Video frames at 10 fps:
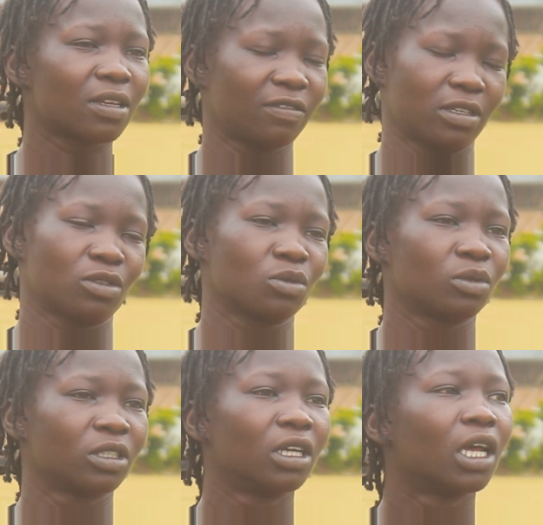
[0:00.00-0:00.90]
after
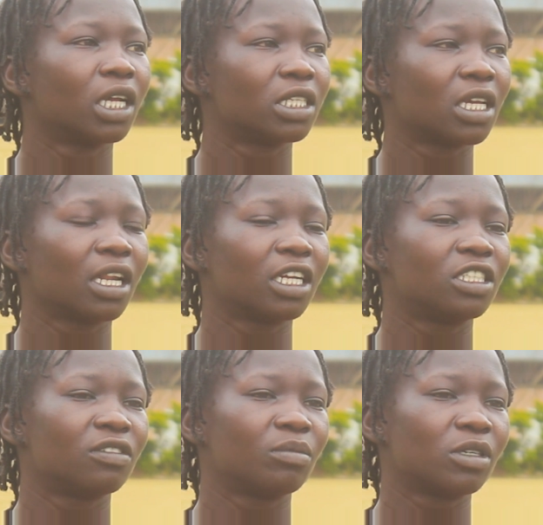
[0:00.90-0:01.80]
school. It's an
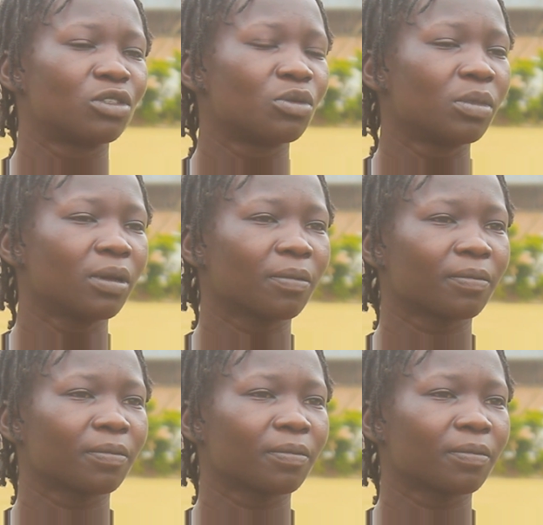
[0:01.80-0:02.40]
achievement to me.